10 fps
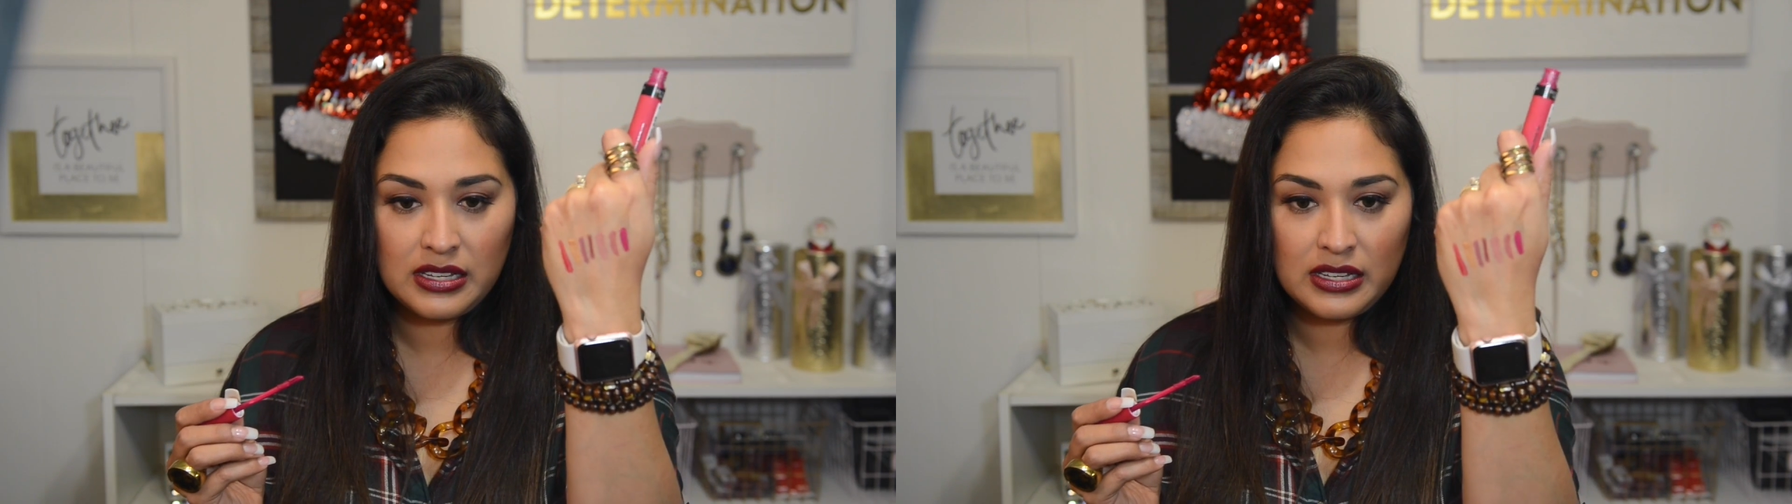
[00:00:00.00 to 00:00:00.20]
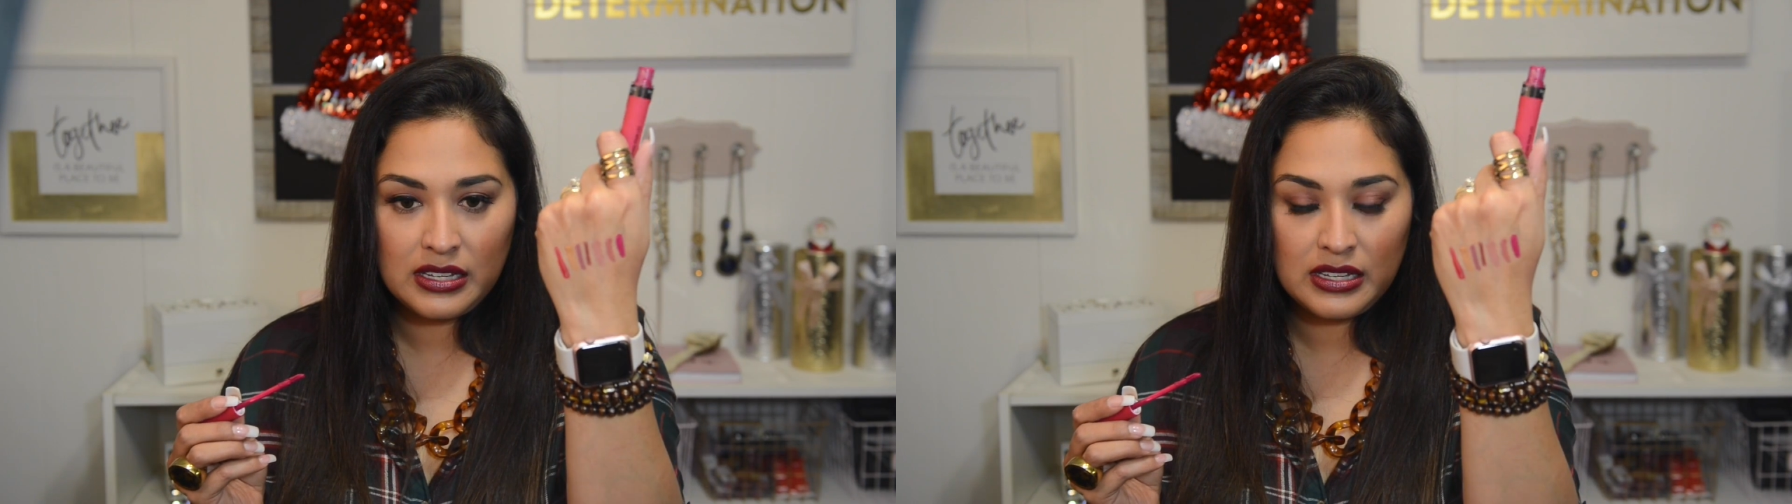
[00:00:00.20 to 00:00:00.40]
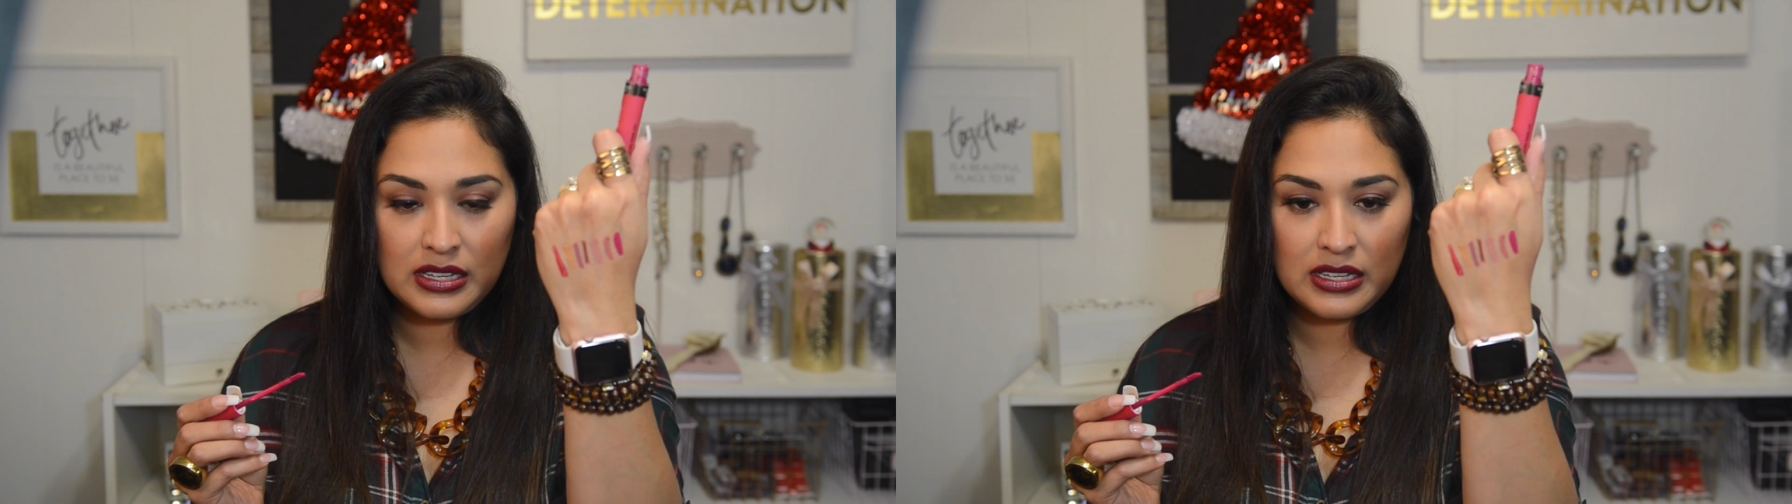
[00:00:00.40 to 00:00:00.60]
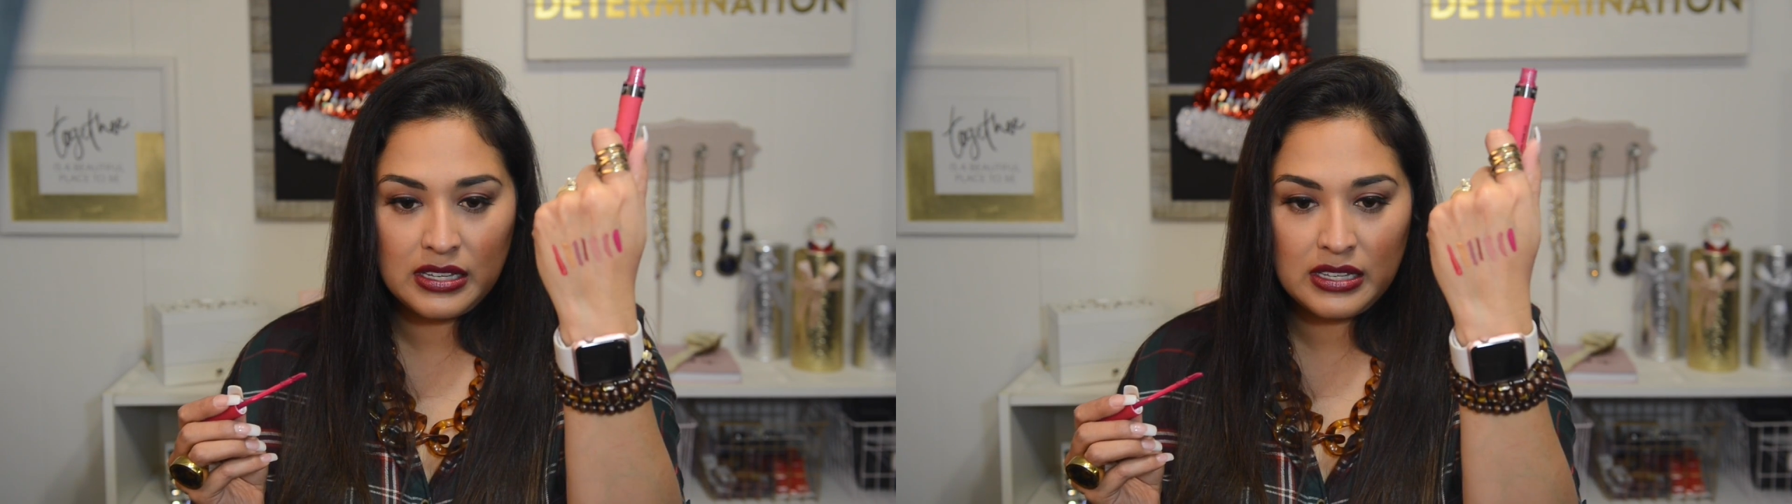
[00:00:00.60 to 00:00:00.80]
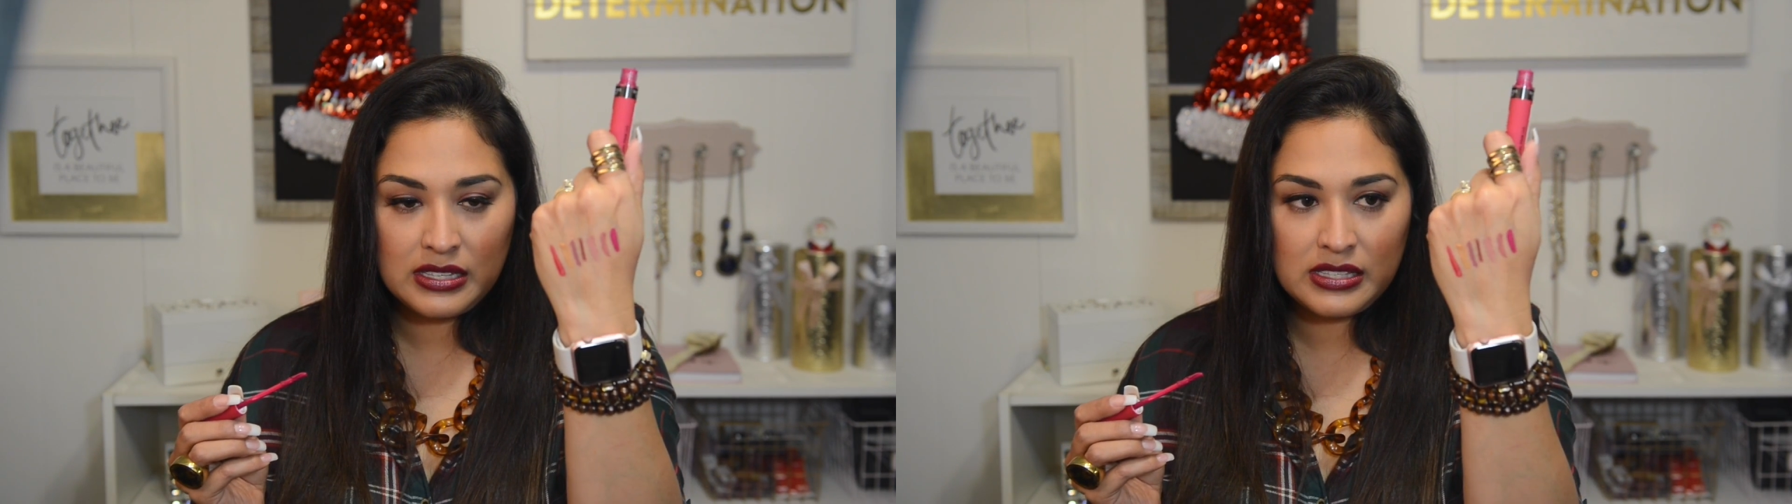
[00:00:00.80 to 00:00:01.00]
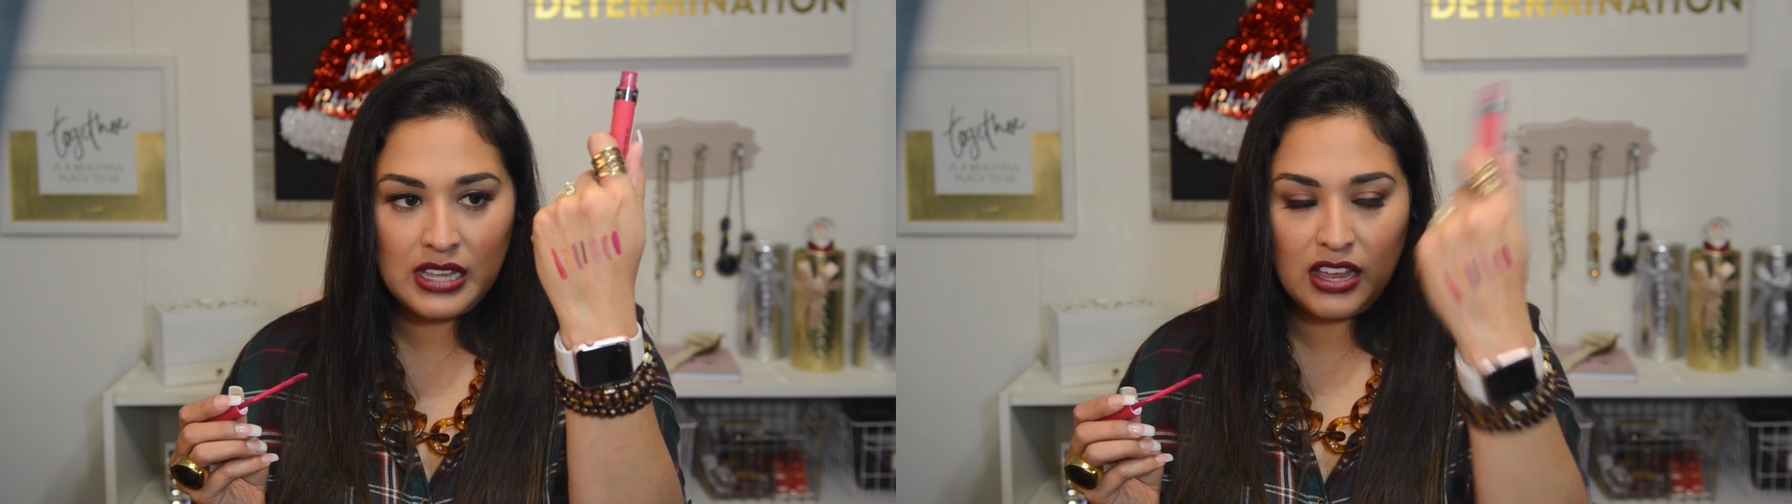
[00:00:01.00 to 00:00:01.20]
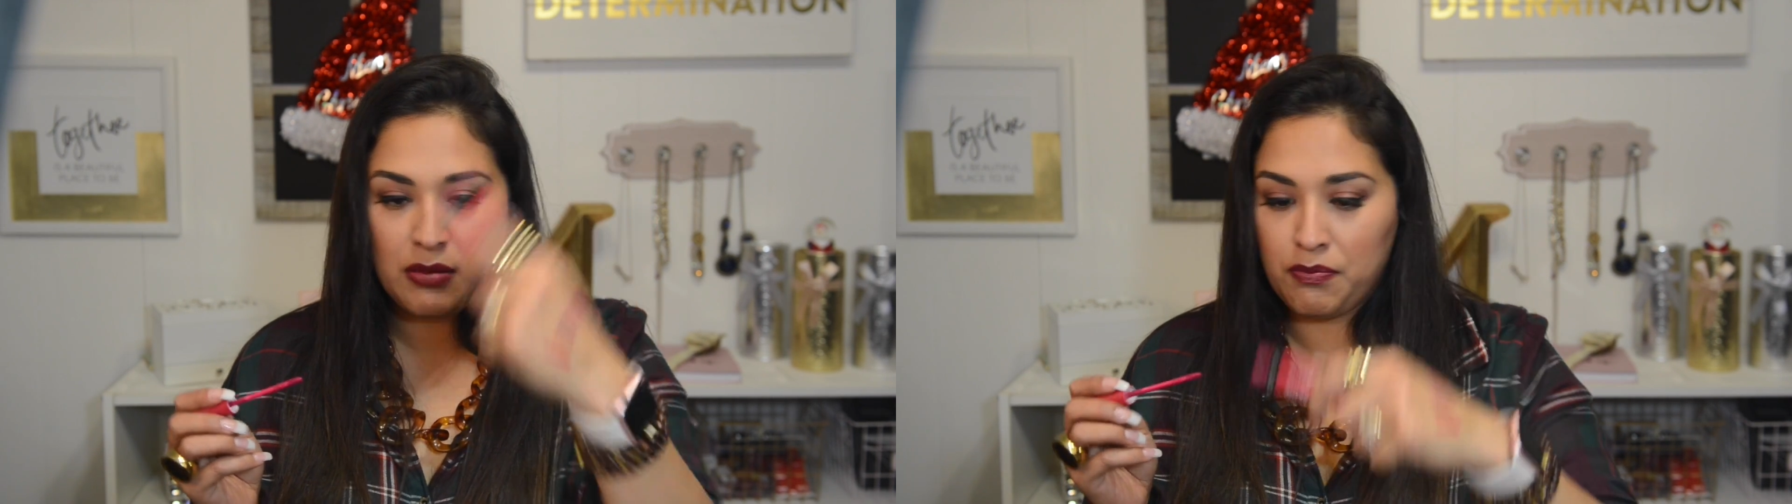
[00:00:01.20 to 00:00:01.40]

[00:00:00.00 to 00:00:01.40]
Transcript: pinky red.